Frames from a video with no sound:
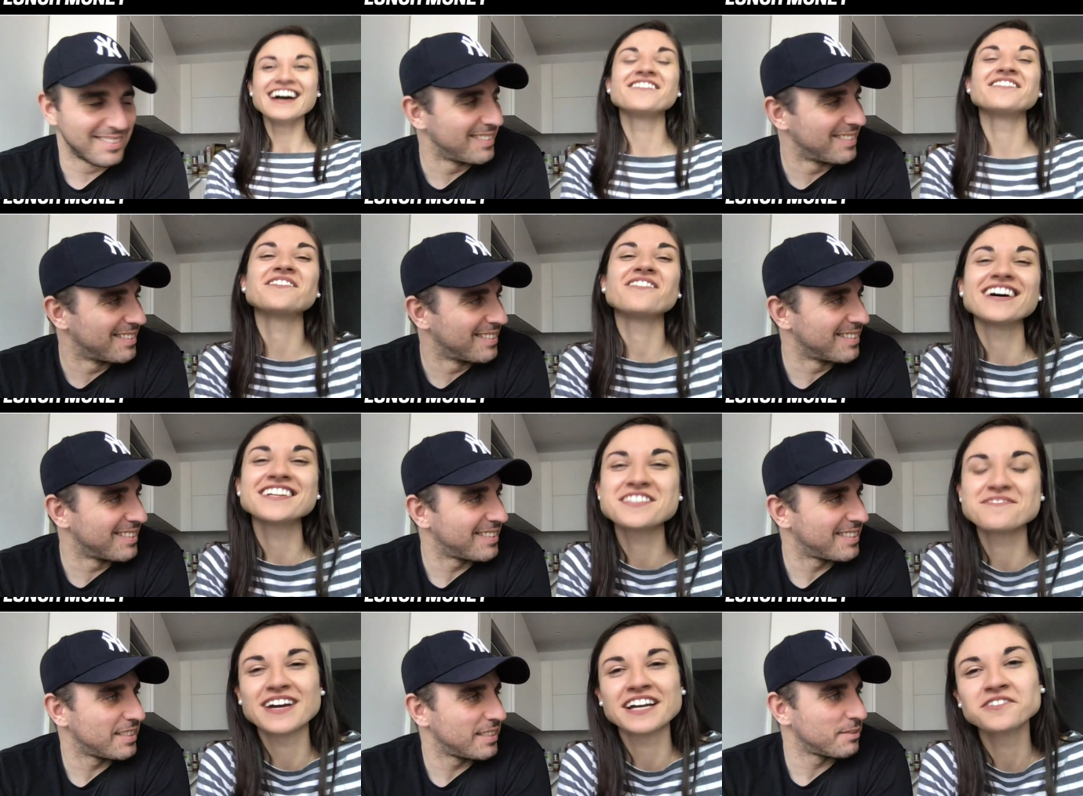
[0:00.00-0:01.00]
Speaker 1: We watched
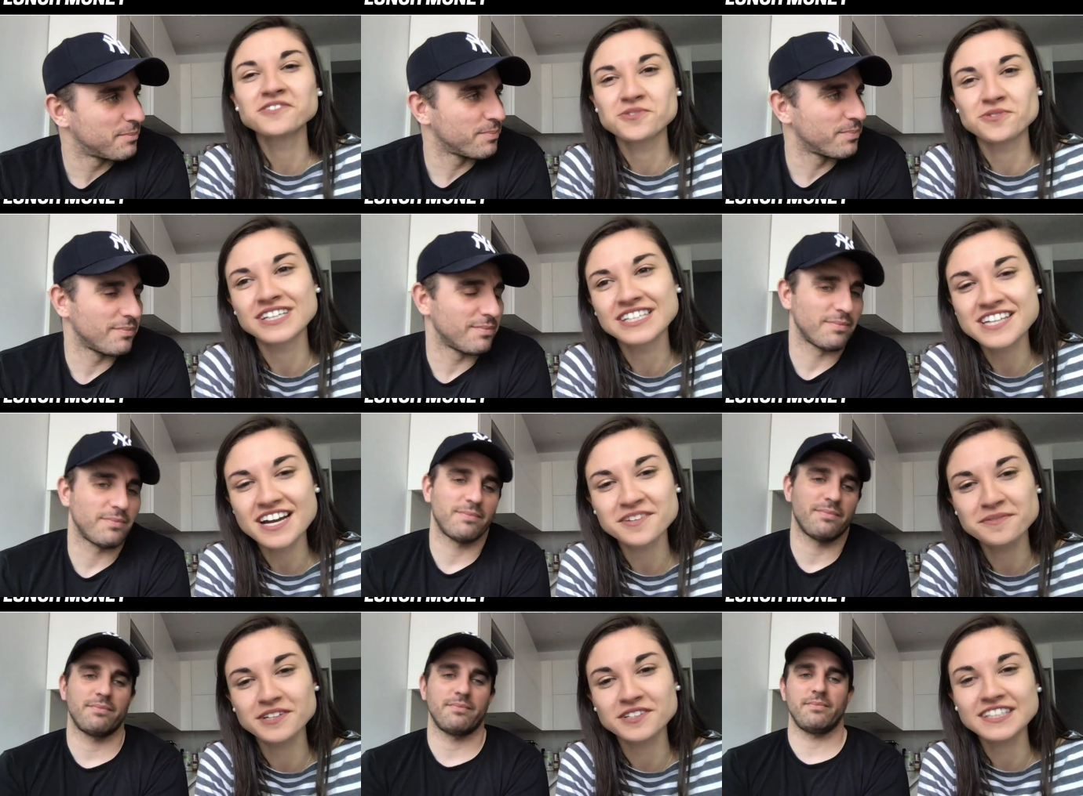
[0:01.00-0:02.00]
the Michael Jordan
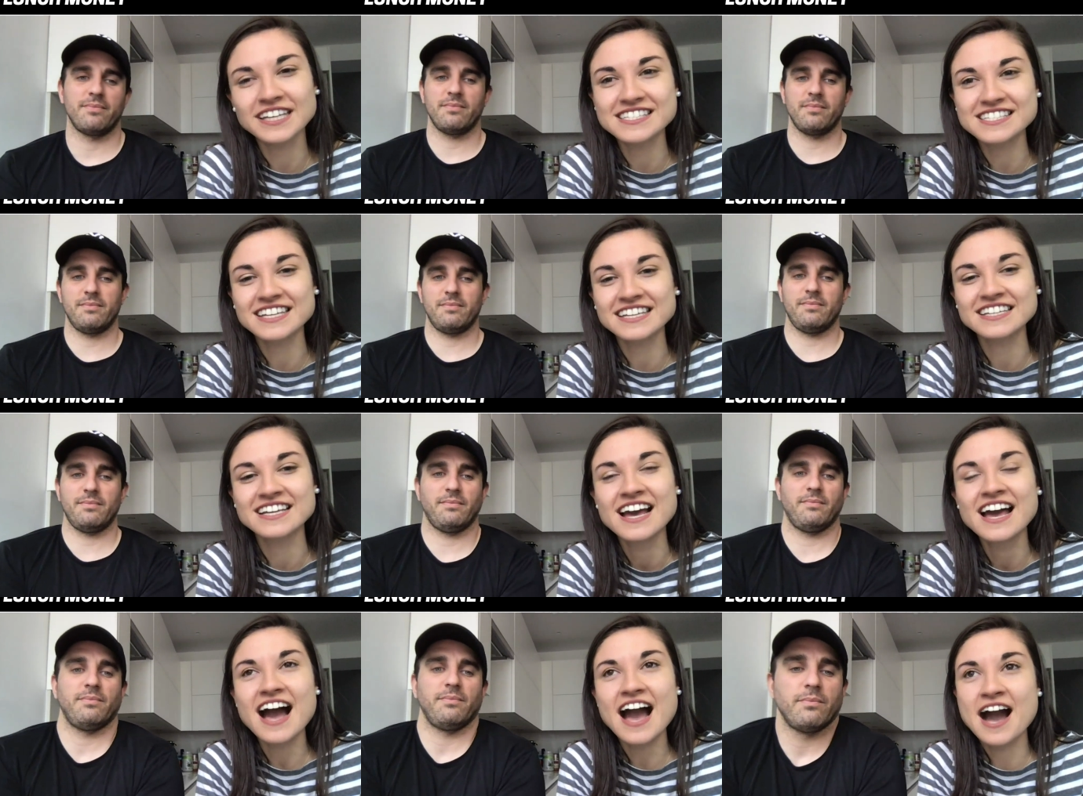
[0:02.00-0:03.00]
documentary last night,
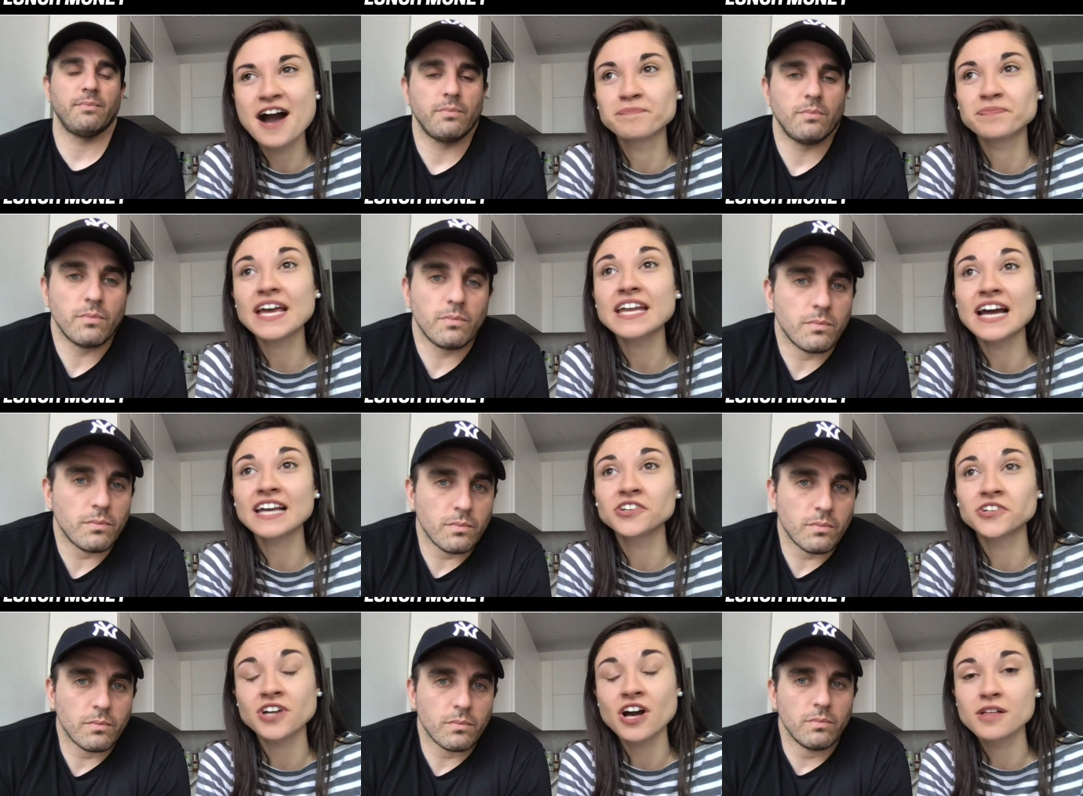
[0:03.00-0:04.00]
um, and I
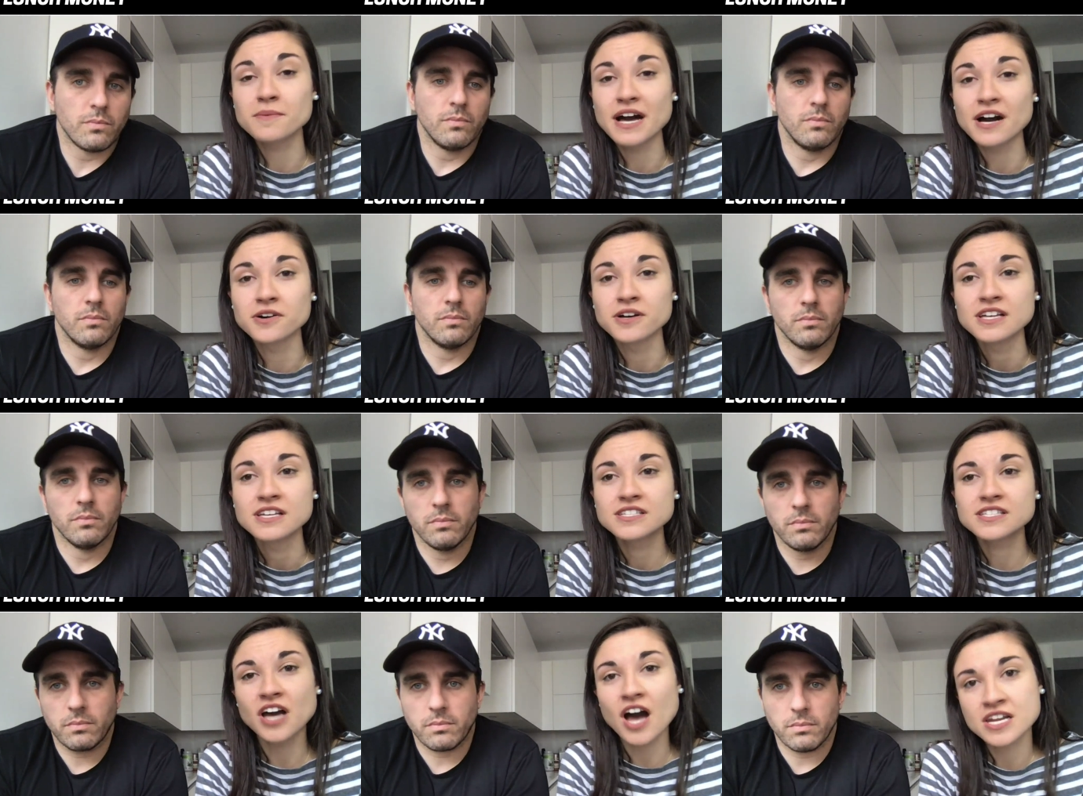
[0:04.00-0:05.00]
learned all about
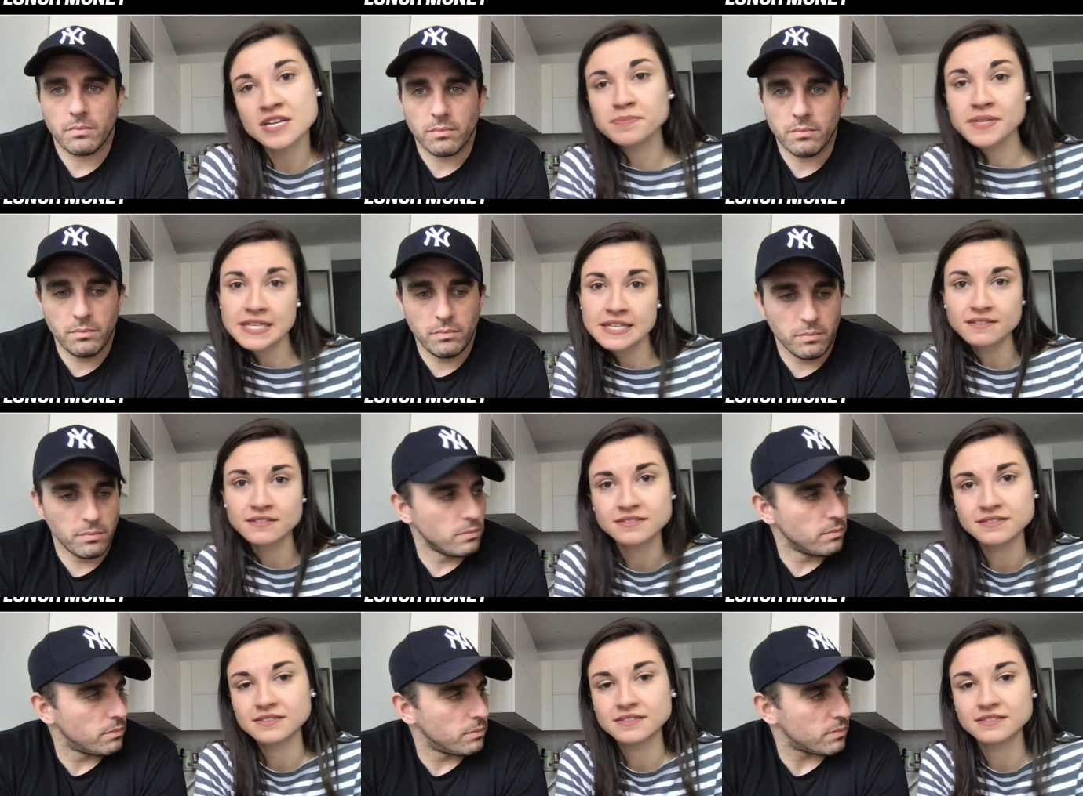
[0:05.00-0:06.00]
Scotty P.
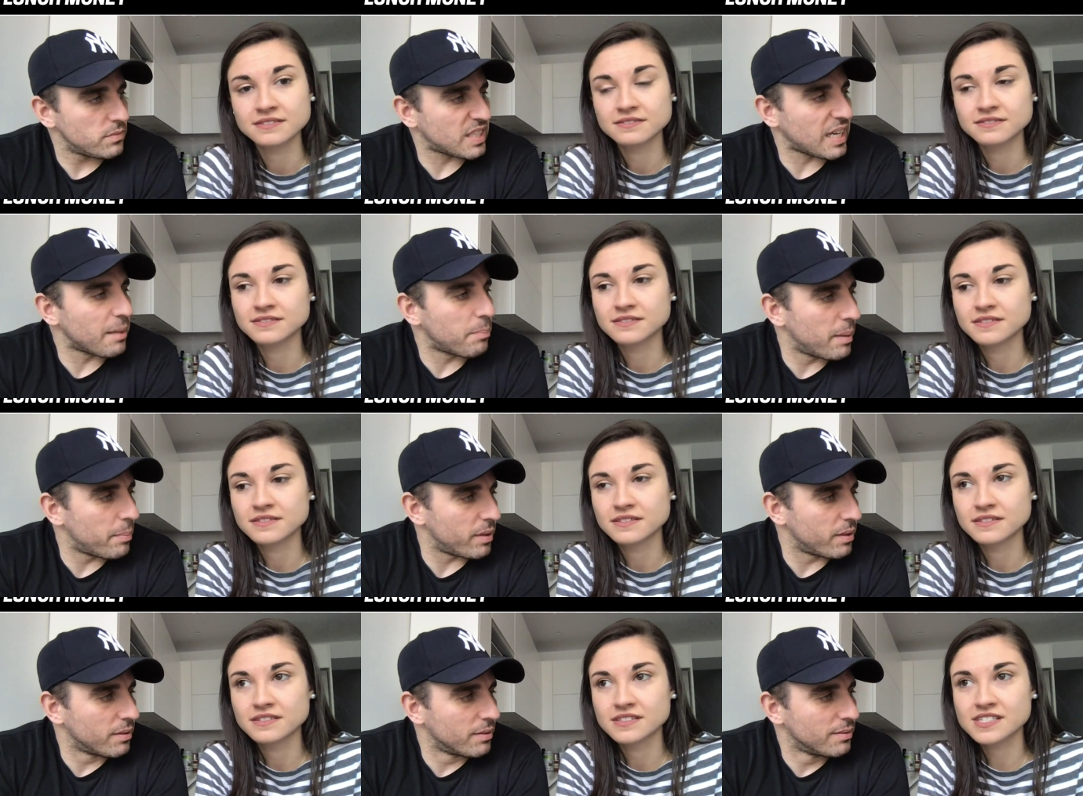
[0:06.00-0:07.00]
Speaker 2: Scottie
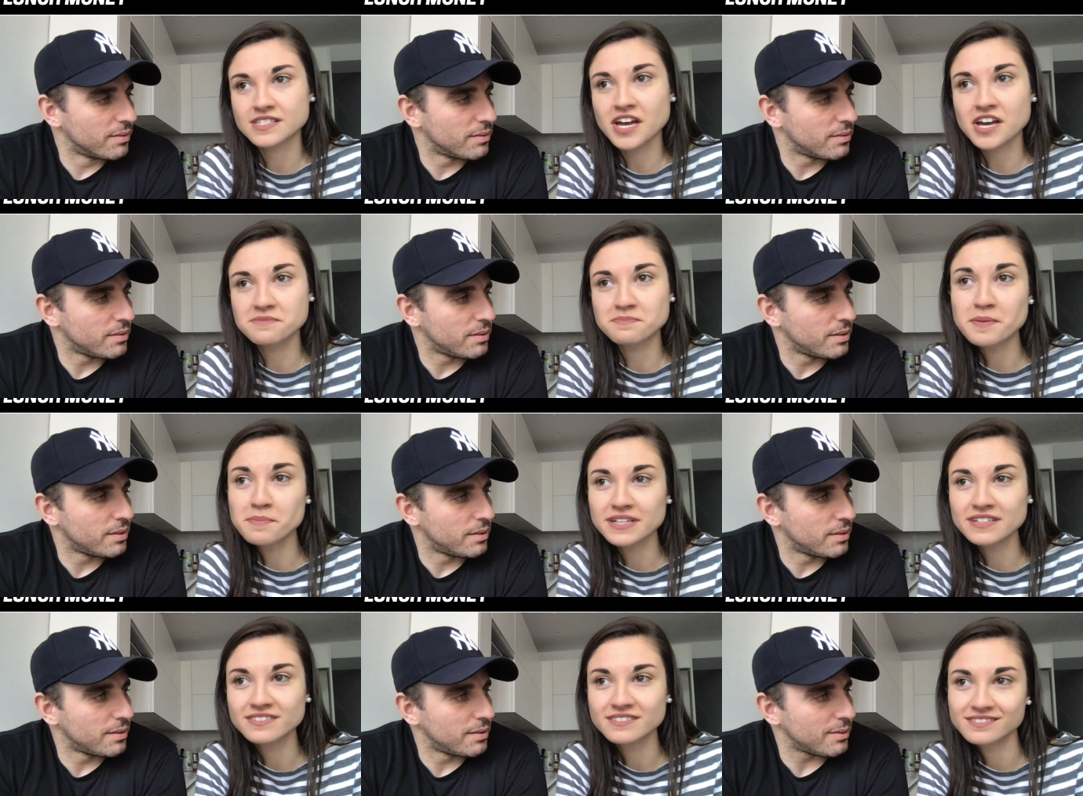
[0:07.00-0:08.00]
Pippen.
Speaker 1: Scottie
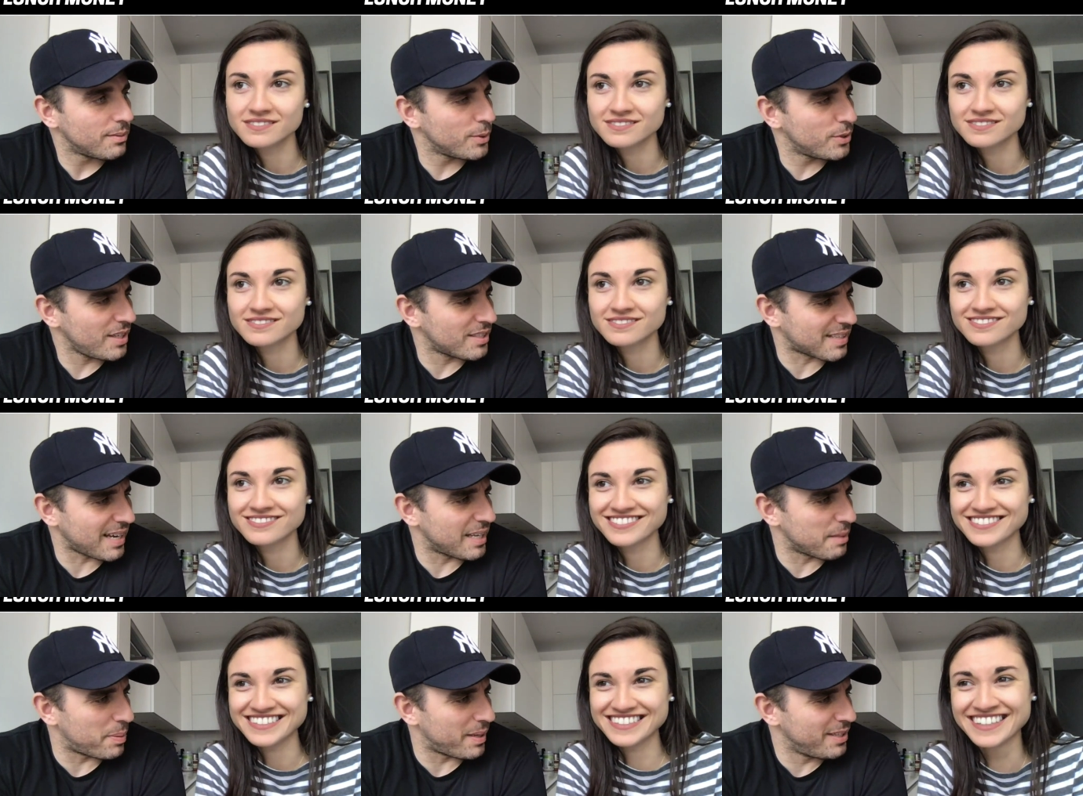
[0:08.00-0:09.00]
Pippen.
Speaker 2: We say
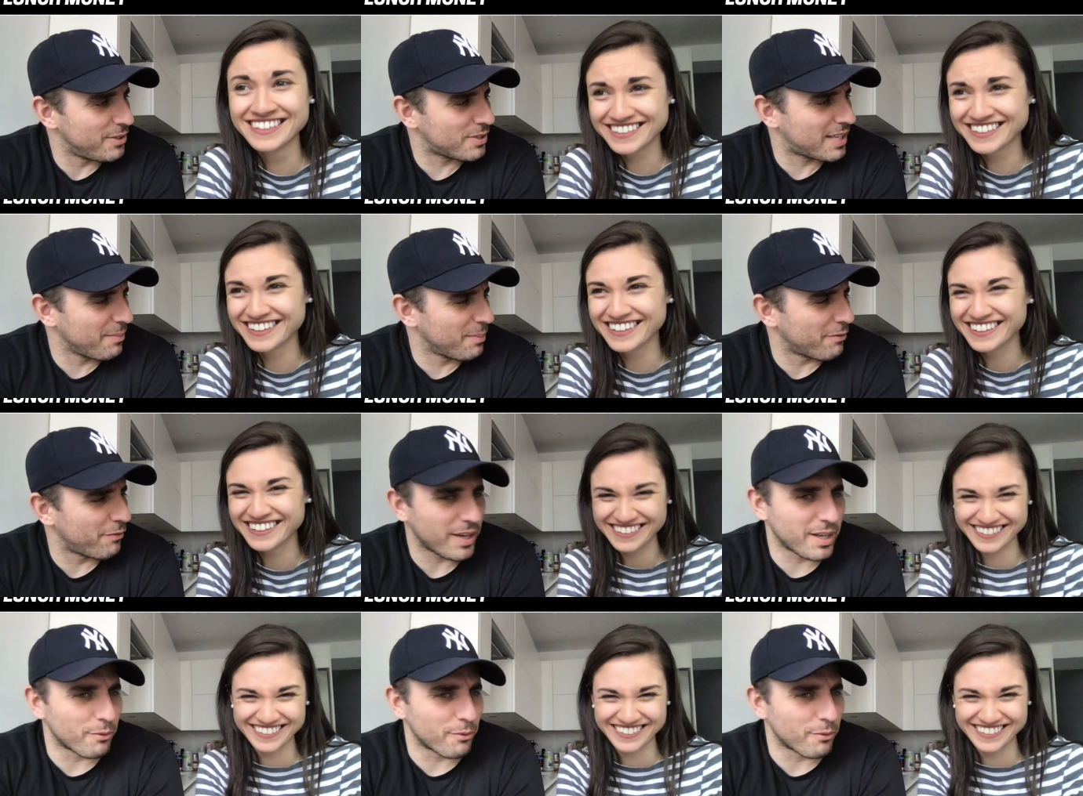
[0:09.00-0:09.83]
Scotty P. You just give him a fucking